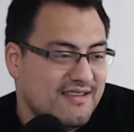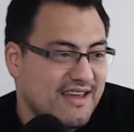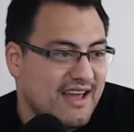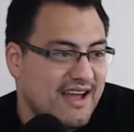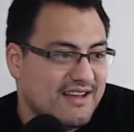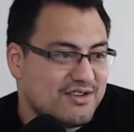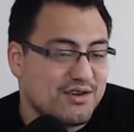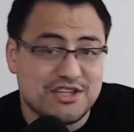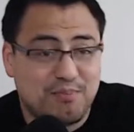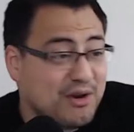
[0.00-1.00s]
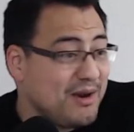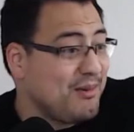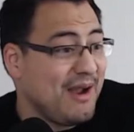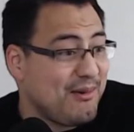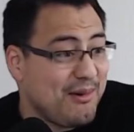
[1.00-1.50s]
Yeah, so just put it
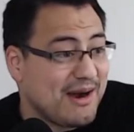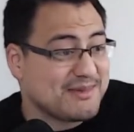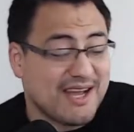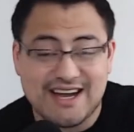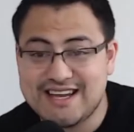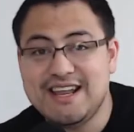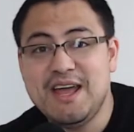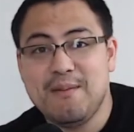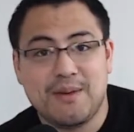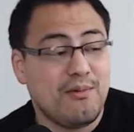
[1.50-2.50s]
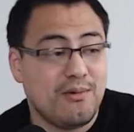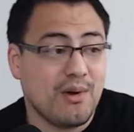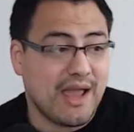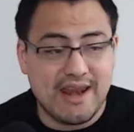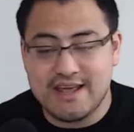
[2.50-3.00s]
right where I'm talking. People
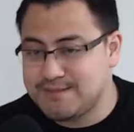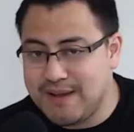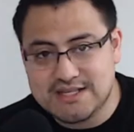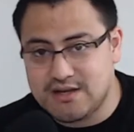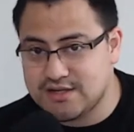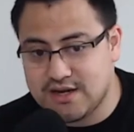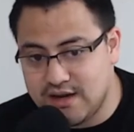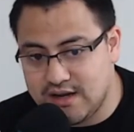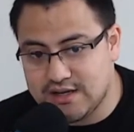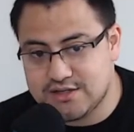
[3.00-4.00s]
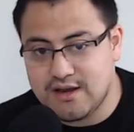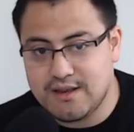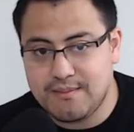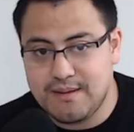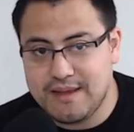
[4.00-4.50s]
will get it. It's based on
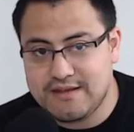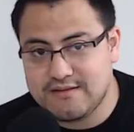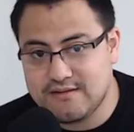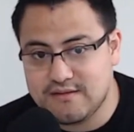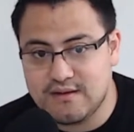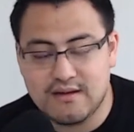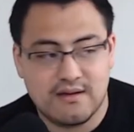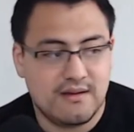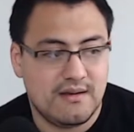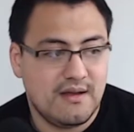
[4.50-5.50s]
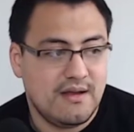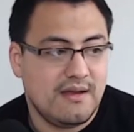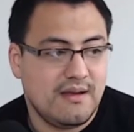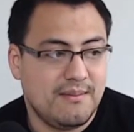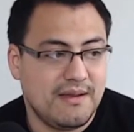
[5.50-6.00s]
Charlie Mason's...
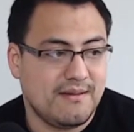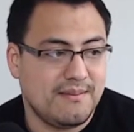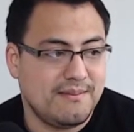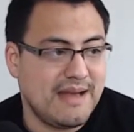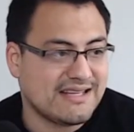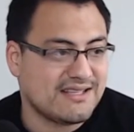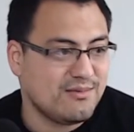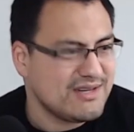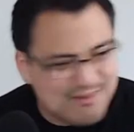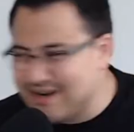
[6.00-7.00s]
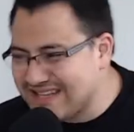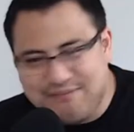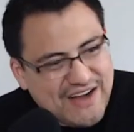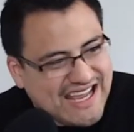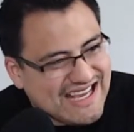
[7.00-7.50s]
Mason? What the
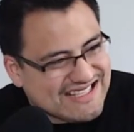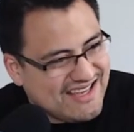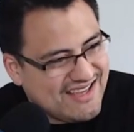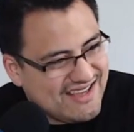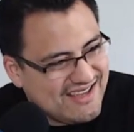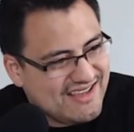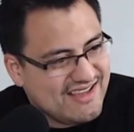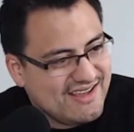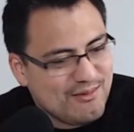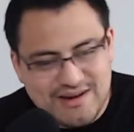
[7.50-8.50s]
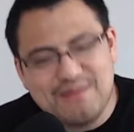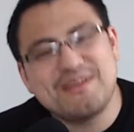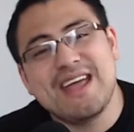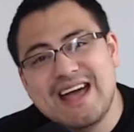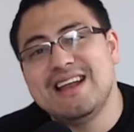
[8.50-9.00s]
fuck is it? Whatever
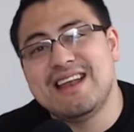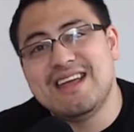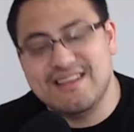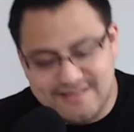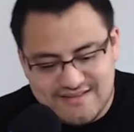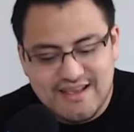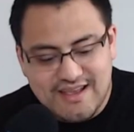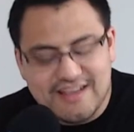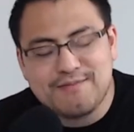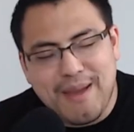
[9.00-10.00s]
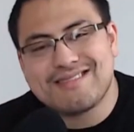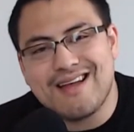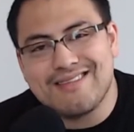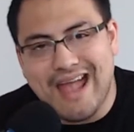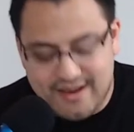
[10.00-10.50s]
the hell it is, it's based
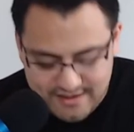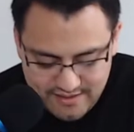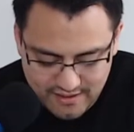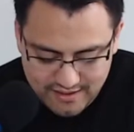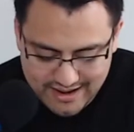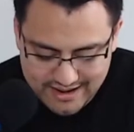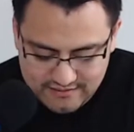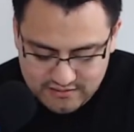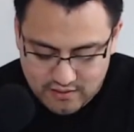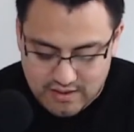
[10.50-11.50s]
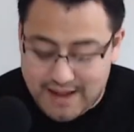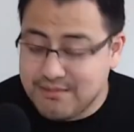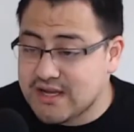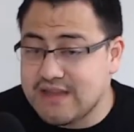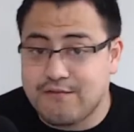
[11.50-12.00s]
on that. All right, so
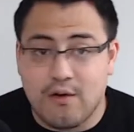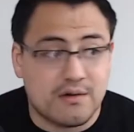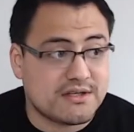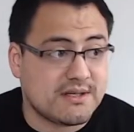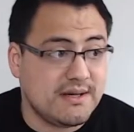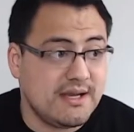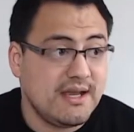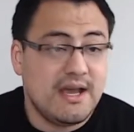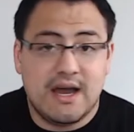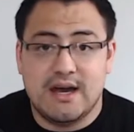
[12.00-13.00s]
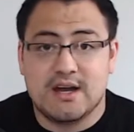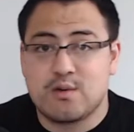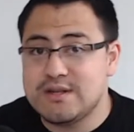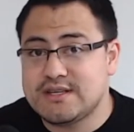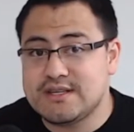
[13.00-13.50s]
I'm looking forward to it.
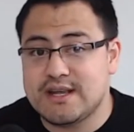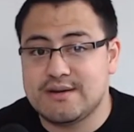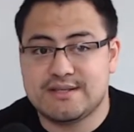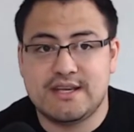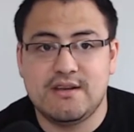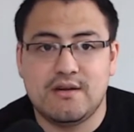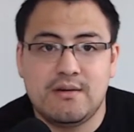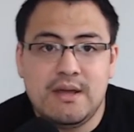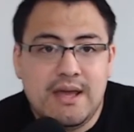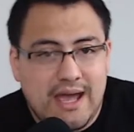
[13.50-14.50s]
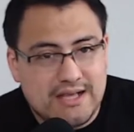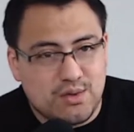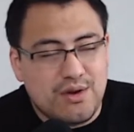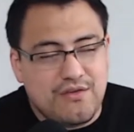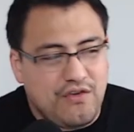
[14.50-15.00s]
Quentin Tarantino has
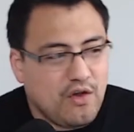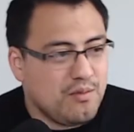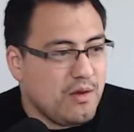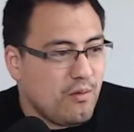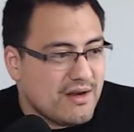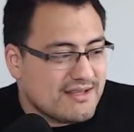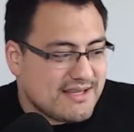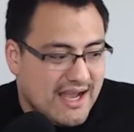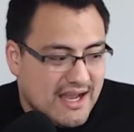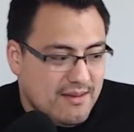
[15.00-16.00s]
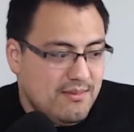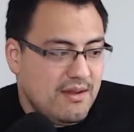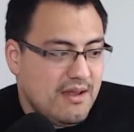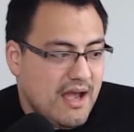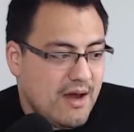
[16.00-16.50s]
only failed me one time,
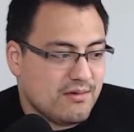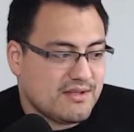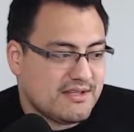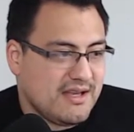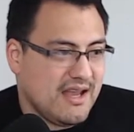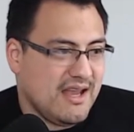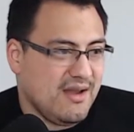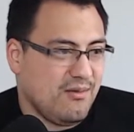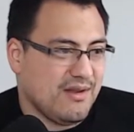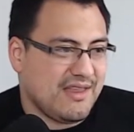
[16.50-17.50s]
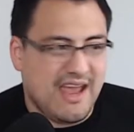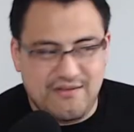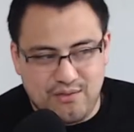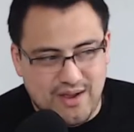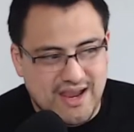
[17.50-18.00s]
I would say, with The
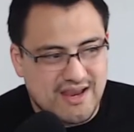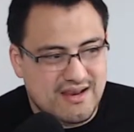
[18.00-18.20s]
Hateful Eight.